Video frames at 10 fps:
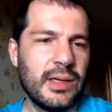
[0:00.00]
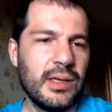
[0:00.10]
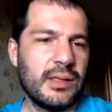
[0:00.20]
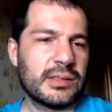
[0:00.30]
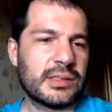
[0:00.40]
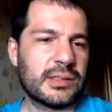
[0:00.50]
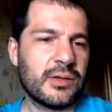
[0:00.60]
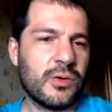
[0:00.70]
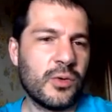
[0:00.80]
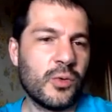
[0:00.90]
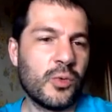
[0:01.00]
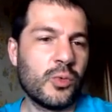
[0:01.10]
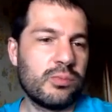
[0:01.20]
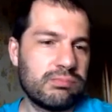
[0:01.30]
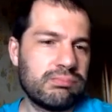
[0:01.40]
So,
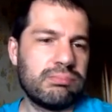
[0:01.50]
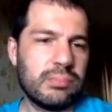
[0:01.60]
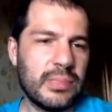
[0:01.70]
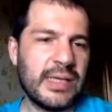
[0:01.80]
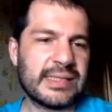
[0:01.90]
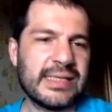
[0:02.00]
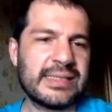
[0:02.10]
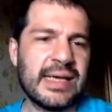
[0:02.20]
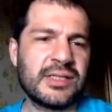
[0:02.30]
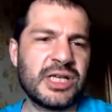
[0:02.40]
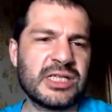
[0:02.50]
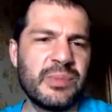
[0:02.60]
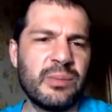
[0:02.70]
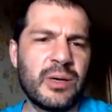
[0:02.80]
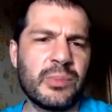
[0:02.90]
as I said,
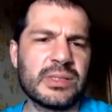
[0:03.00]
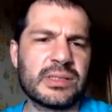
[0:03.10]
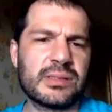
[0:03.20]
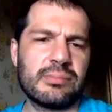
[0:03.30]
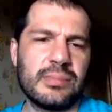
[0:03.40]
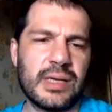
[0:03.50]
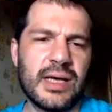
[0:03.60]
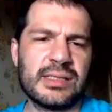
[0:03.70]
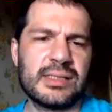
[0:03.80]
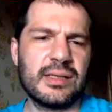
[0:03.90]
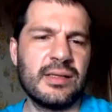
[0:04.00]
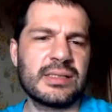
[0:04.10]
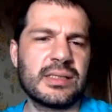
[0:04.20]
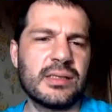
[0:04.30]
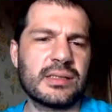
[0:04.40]
jasmine-marbles has
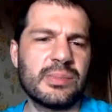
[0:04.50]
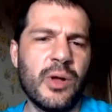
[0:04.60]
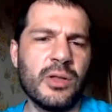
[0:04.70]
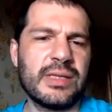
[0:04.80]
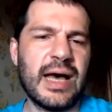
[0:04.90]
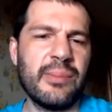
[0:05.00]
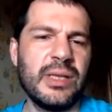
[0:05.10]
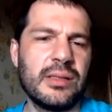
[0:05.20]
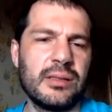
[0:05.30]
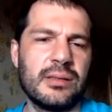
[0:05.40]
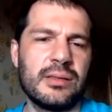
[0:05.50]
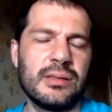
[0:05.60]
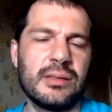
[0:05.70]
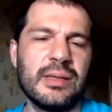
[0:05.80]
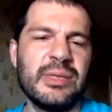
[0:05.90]
this small timing
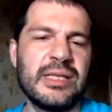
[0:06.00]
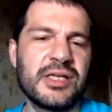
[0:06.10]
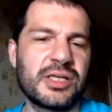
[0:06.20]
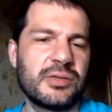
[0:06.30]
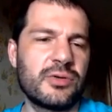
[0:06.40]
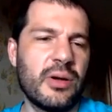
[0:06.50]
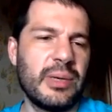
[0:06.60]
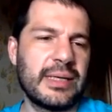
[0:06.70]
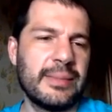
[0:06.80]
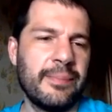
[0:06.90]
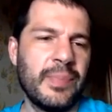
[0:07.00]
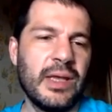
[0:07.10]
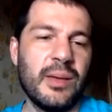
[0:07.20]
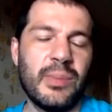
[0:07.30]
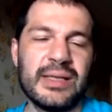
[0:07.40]
limitation drawback.
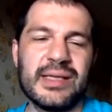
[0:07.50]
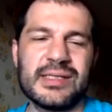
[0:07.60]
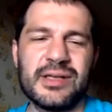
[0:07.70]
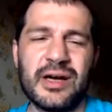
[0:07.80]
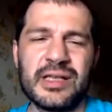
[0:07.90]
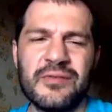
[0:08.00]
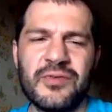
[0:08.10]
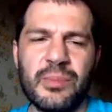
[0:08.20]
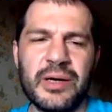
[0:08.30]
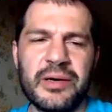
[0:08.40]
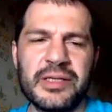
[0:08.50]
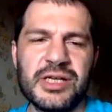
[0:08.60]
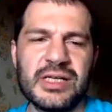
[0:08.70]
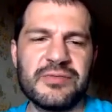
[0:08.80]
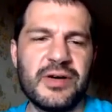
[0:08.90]
But starting from
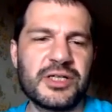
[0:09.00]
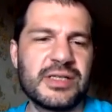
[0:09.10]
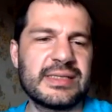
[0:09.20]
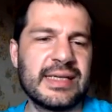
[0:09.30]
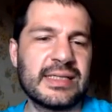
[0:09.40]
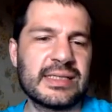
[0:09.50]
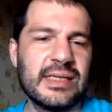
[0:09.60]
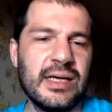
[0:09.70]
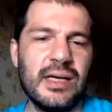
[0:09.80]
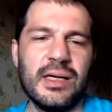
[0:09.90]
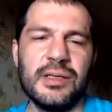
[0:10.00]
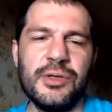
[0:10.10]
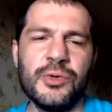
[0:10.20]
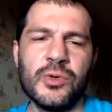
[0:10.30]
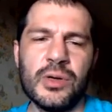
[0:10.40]
RxJS version 6,
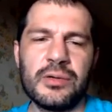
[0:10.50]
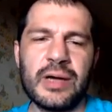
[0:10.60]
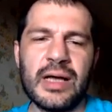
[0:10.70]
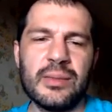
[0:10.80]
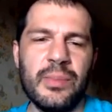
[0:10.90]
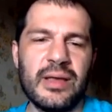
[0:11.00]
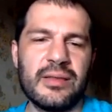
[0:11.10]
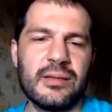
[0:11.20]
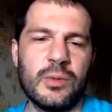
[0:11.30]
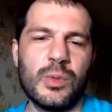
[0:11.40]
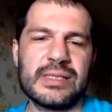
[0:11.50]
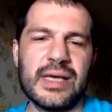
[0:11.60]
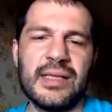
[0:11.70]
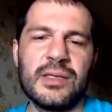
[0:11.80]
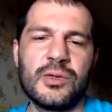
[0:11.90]
new run method was
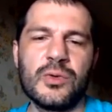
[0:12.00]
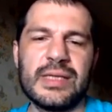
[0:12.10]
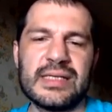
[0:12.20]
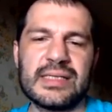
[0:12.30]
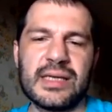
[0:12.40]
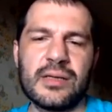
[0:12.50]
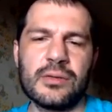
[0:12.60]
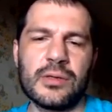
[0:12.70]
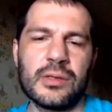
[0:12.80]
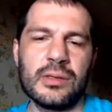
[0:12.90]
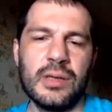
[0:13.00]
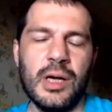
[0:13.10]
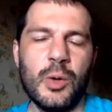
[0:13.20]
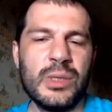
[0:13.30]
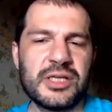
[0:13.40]
added to TestScheduler,
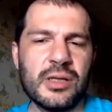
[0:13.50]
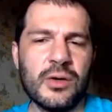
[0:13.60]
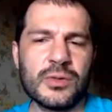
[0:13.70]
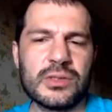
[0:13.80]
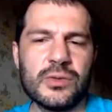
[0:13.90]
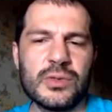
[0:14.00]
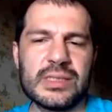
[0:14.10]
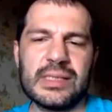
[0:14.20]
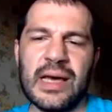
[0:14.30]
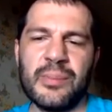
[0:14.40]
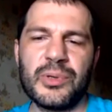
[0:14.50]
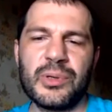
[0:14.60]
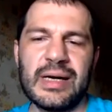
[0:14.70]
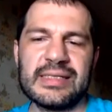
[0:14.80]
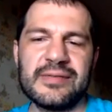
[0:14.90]
which allows to use time
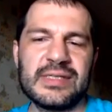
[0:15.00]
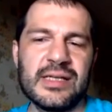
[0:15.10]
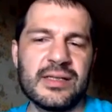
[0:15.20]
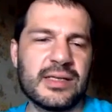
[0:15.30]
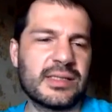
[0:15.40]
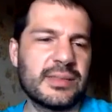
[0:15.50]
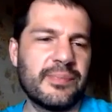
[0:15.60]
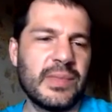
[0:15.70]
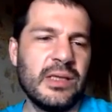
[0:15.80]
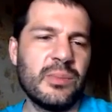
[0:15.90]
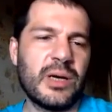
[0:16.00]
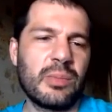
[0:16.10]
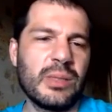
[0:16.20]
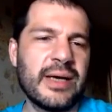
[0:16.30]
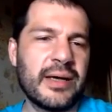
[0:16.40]
progressive syntax in
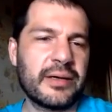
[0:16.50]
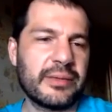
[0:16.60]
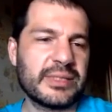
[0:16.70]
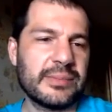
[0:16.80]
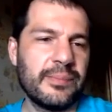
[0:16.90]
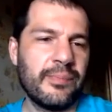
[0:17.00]
marble diagrams.